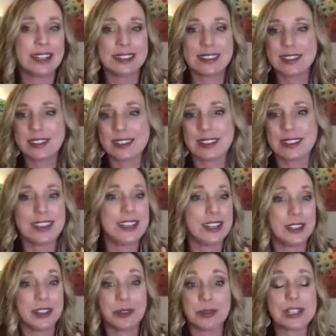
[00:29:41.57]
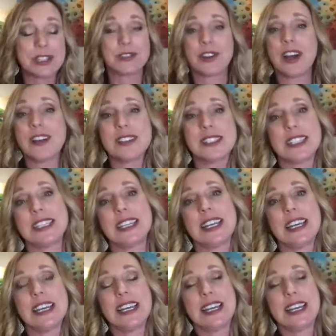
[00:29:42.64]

at the, you know, the restaurants and